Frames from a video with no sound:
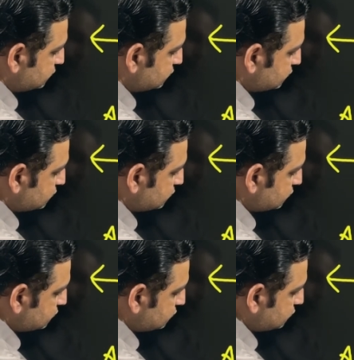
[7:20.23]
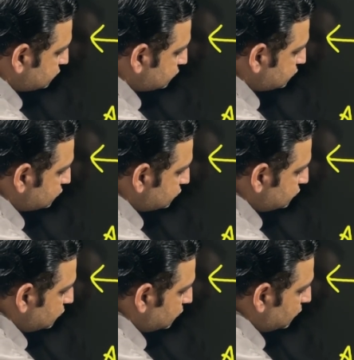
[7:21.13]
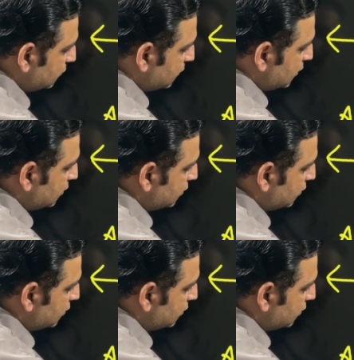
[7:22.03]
(no one is talking)